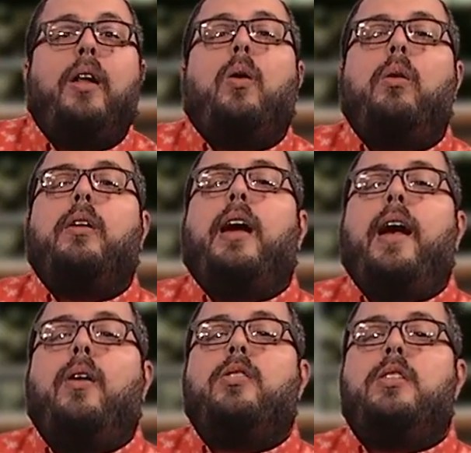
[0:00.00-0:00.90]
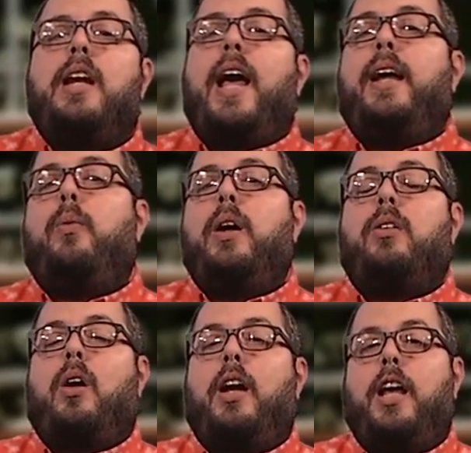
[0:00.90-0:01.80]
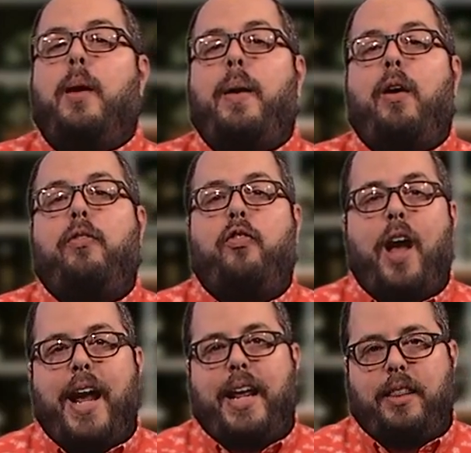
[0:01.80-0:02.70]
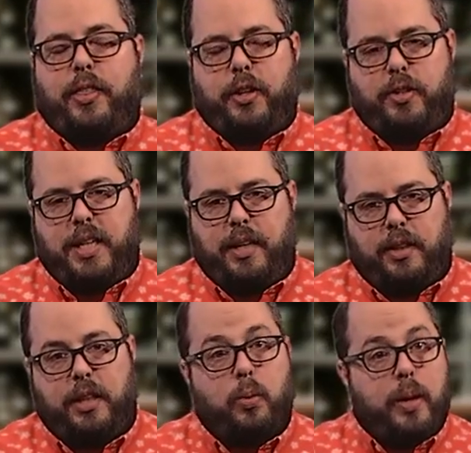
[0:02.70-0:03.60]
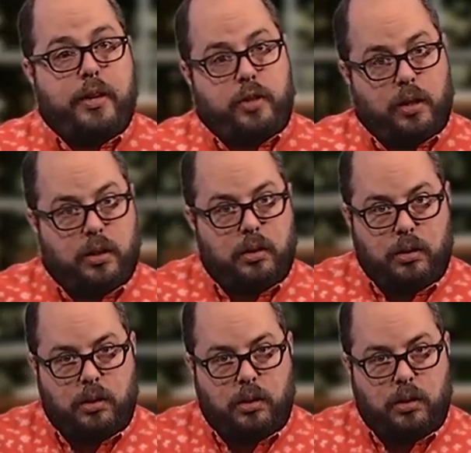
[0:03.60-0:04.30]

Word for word: horror hounds, tonight we are talking about Friday the 13th, the original